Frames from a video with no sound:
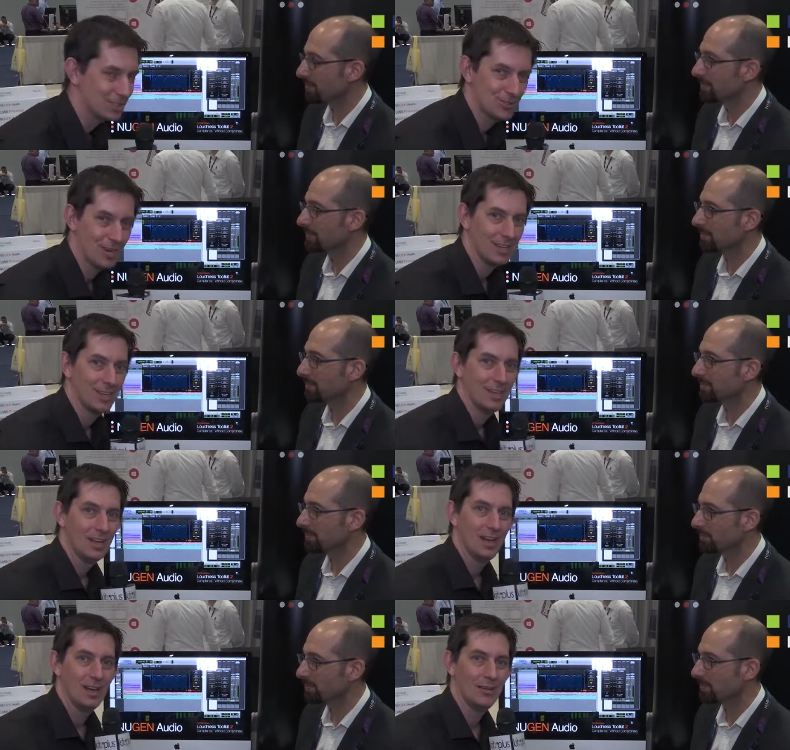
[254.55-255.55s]
Speaker 1: that's great.
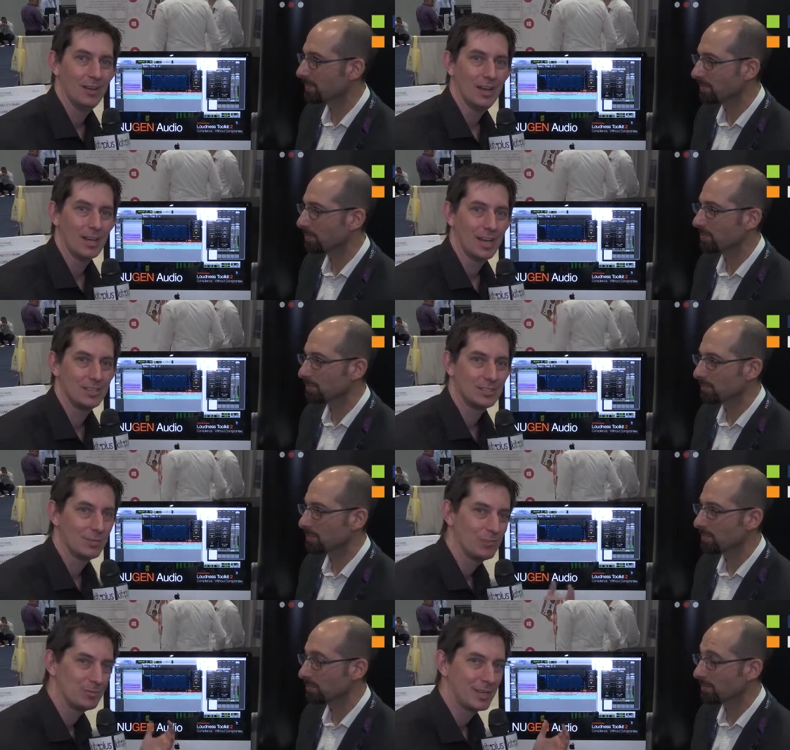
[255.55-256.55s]
Uh, again,
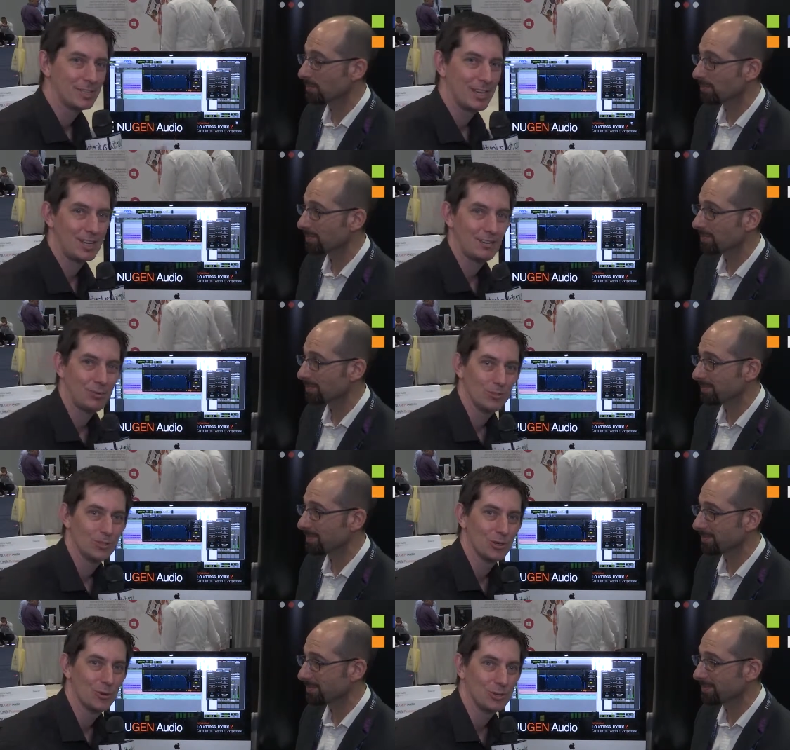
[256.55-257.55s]
something spectacular from
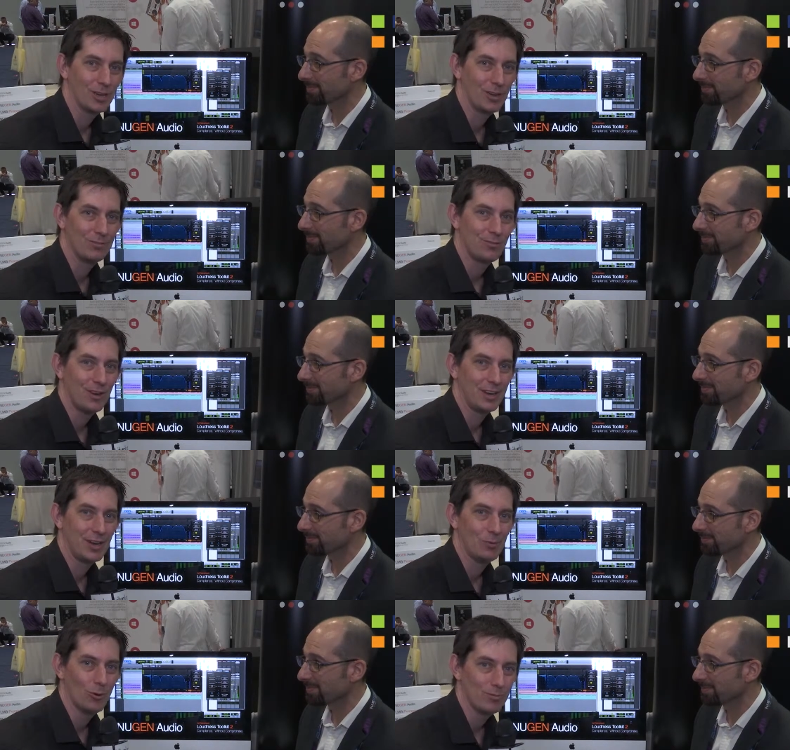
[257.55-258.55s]
Nugen Audio. Go and find
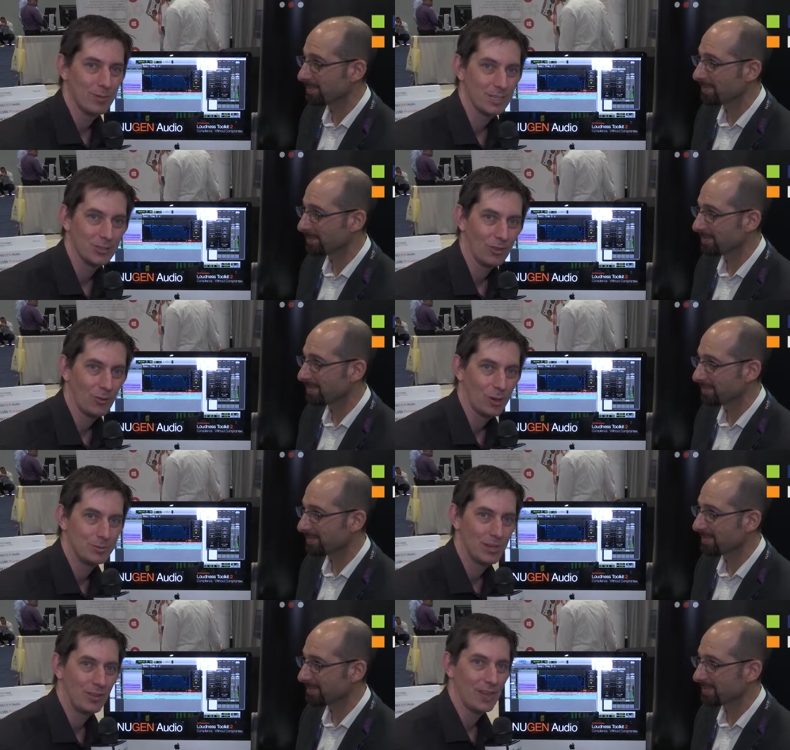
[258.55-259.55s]
out more information on their
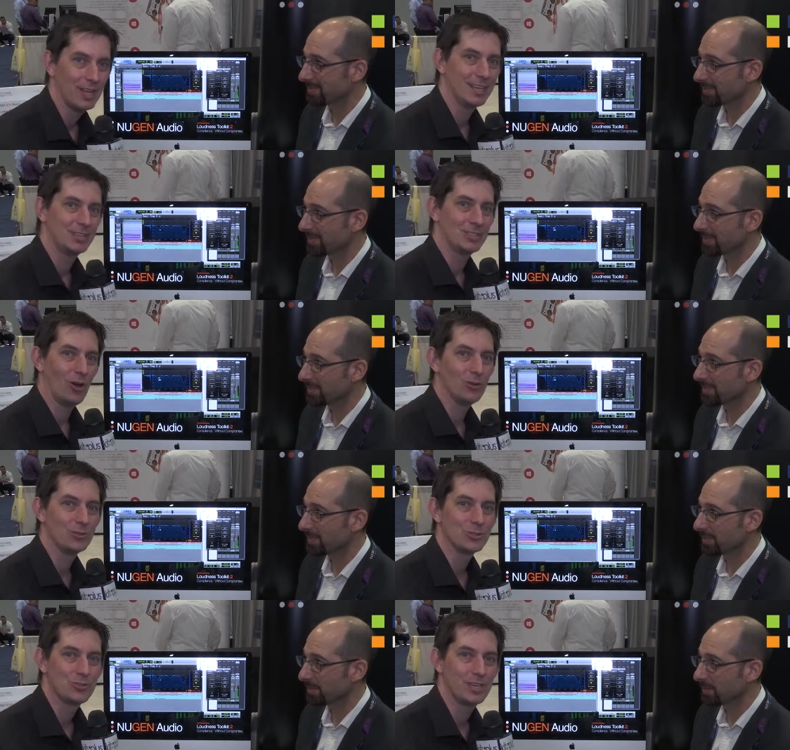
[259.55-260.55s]
website. The link is
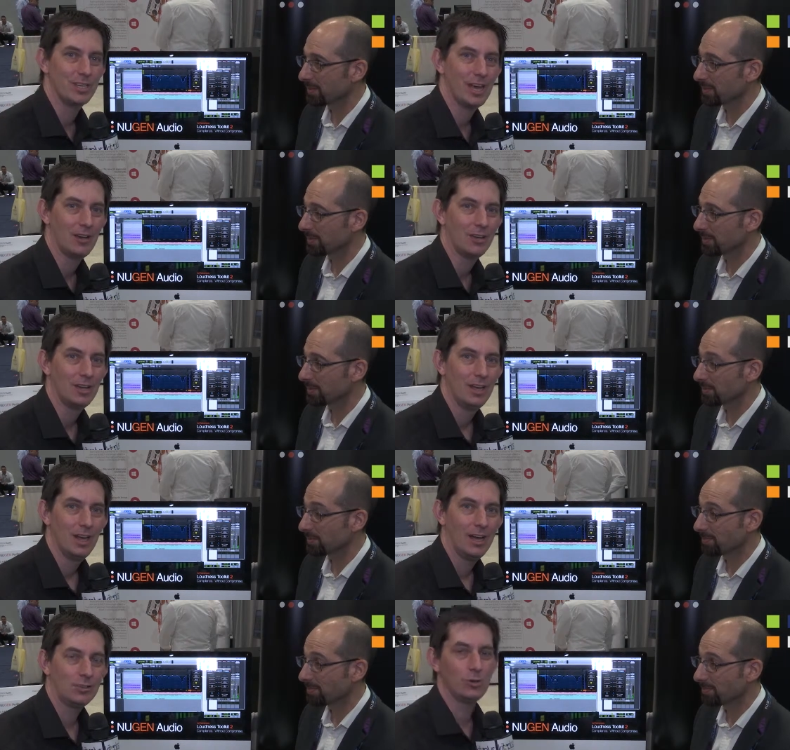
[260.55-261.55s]
on screen now.
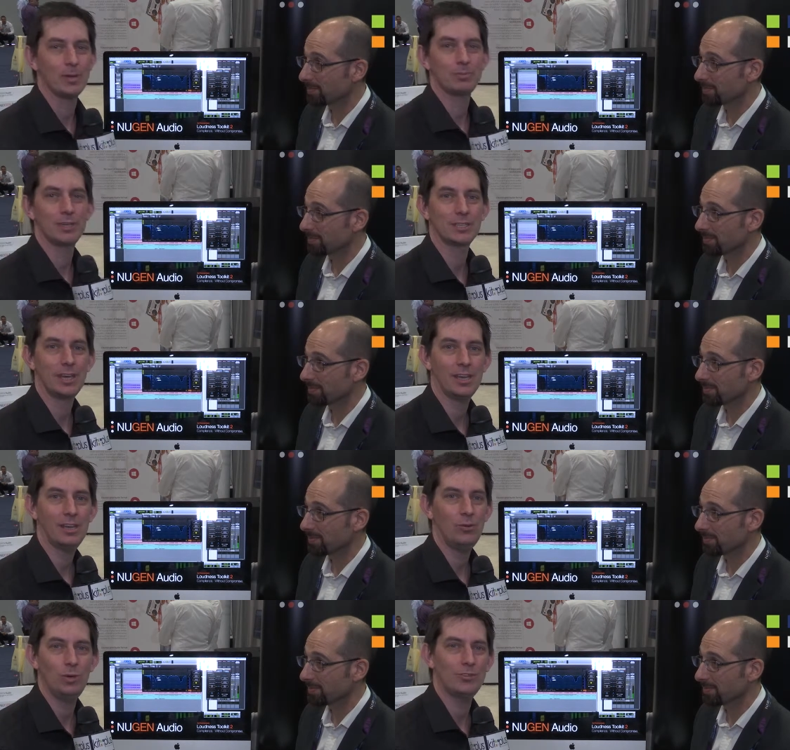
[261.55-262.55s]
And talking about
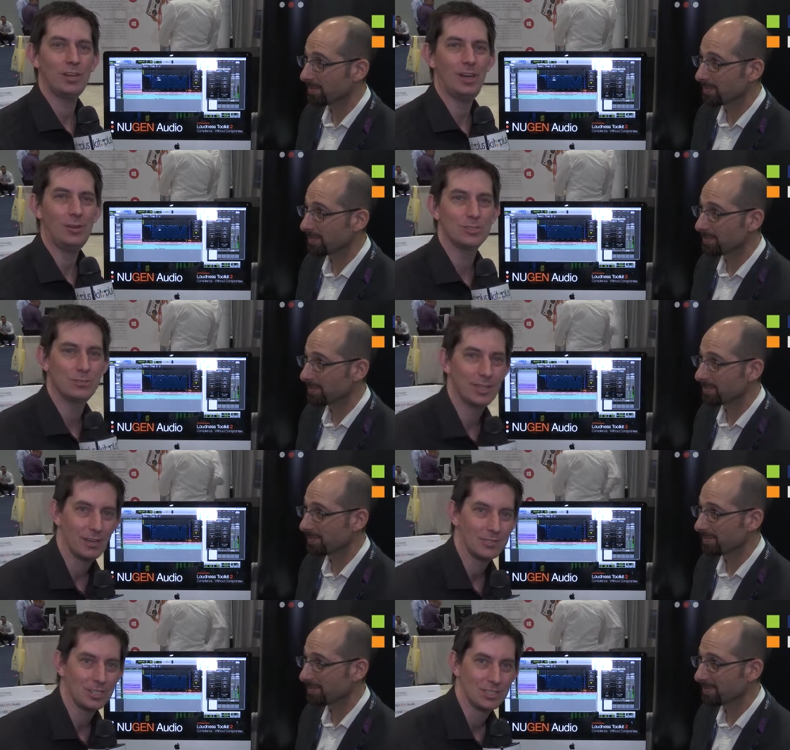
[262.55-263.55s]
spectacular, we've done loads of
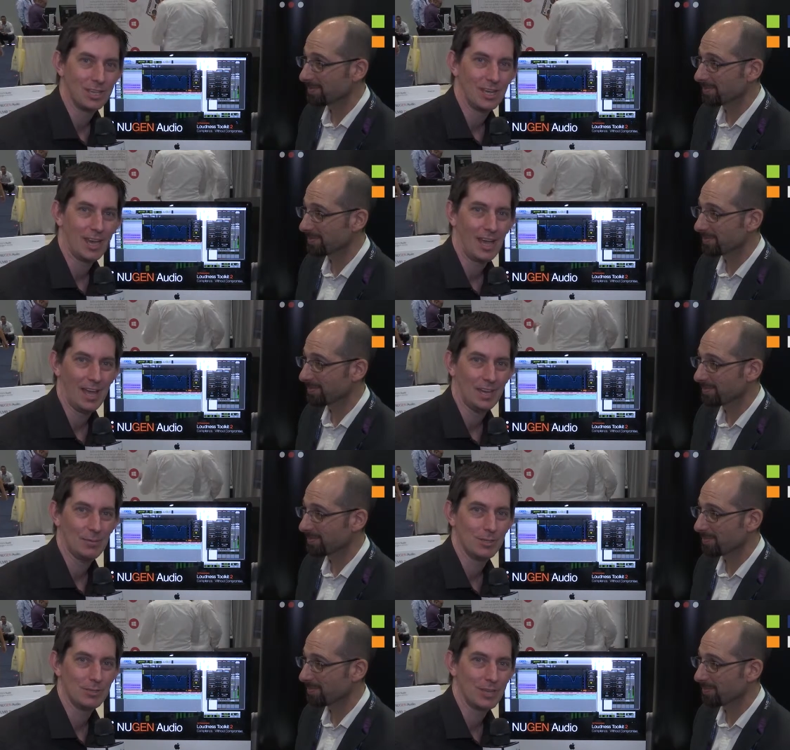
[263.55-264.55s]
videos this year at N
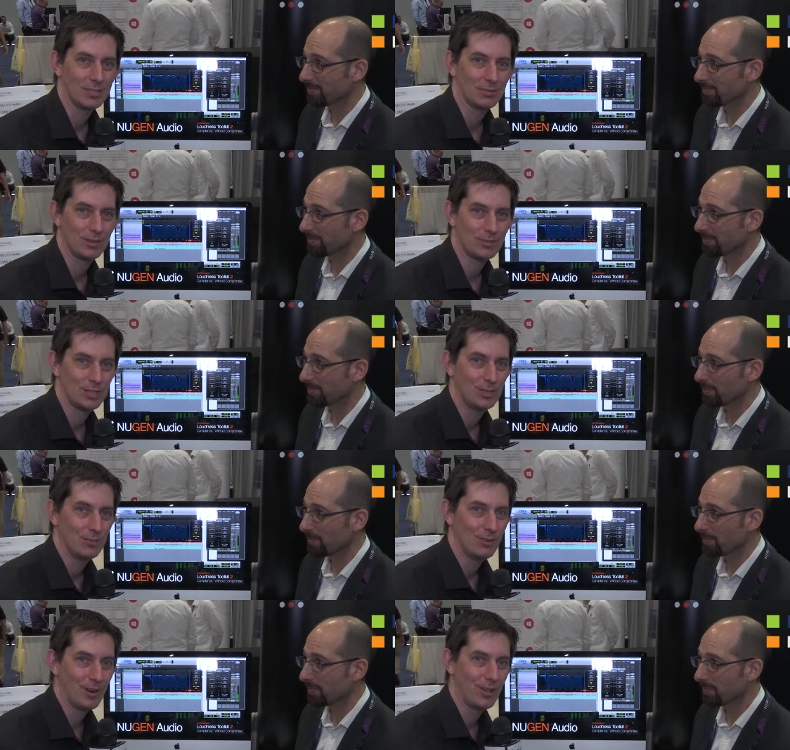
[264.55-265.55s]
A B two thousand fifteen. You
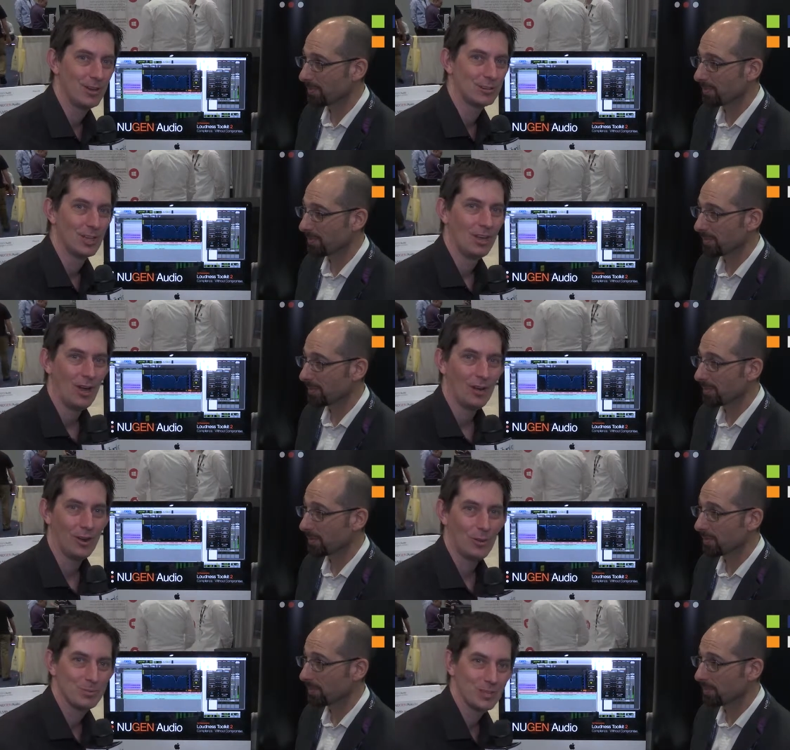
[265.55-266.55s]
can find those on
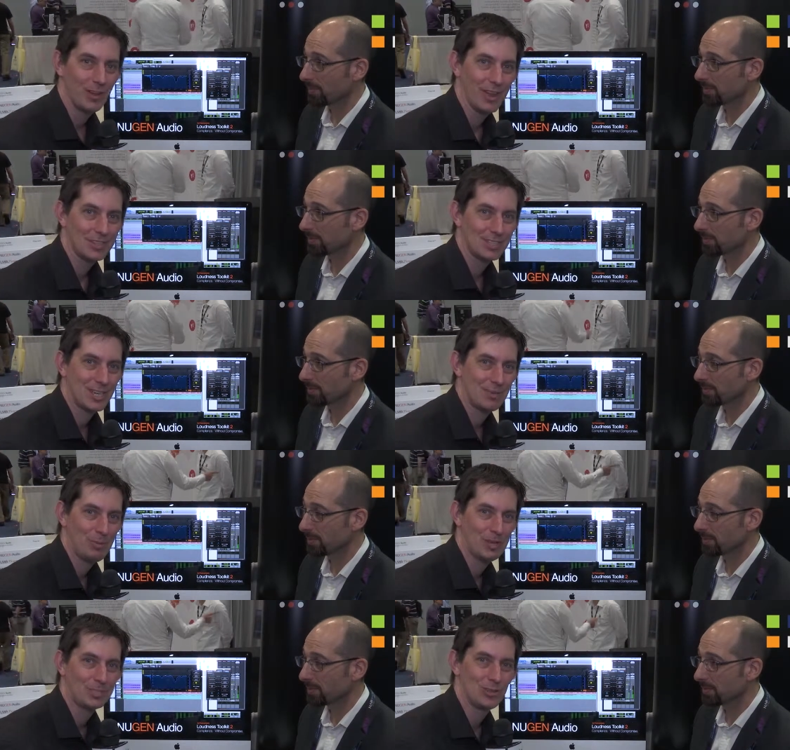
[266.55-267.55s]
our website. That's kit
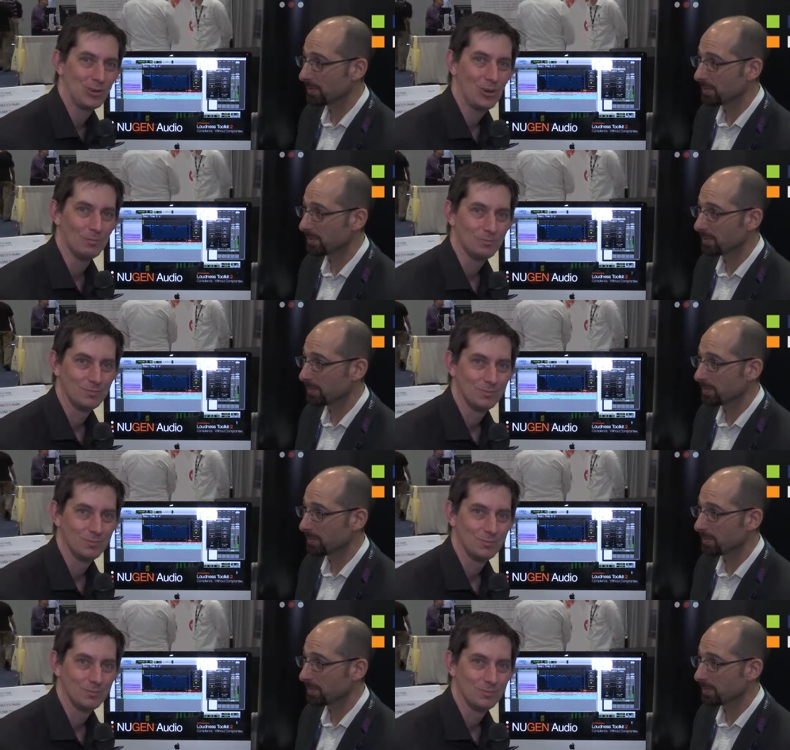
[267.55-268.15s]
plus dot com.